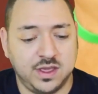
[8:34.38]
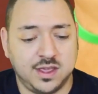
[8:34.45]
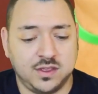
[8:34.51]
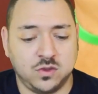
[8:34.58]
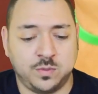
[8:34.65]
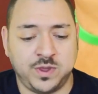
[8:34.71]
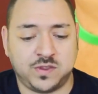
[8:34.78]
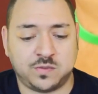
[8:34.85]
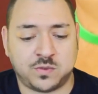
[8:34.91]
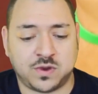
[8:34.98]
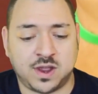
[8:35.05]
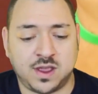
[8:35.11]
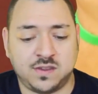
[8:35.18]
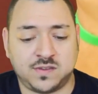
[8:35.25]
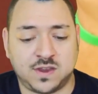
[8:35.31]
You'll be
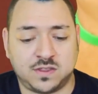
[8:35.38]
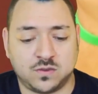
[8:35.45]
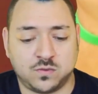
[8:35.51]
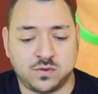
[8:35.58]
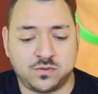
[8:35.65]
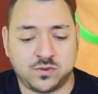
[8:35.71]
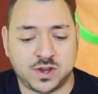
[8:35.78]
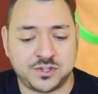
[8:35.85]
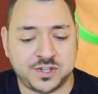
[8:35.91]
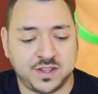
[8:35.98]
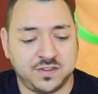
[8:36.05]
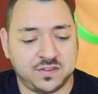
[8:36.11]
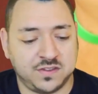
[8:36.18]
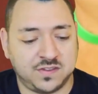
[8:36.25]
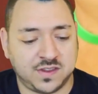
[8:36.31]
surprised at the refreshing
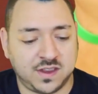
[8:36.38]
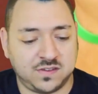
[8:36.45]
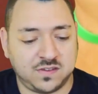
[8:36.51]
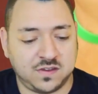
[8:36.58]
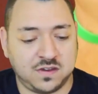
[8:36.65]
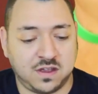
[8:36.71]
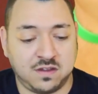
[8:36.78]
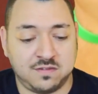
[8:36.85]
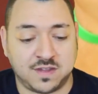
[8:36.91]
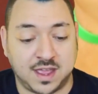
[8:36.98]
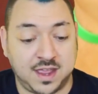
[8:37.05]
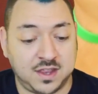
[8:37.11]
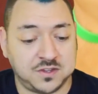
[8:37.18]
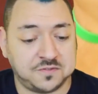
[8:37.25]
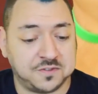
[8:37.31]
sensation of
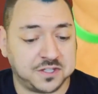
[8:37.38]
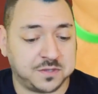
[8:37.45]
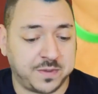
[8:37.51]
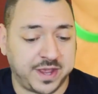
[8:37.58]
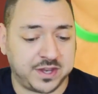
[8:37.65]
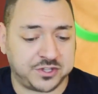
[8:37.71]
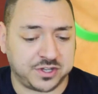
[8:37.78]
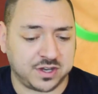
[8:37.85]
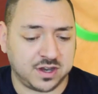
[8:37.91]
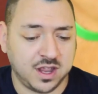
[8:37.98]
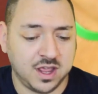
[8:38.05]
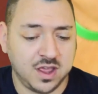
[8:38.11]
Age of Expansion.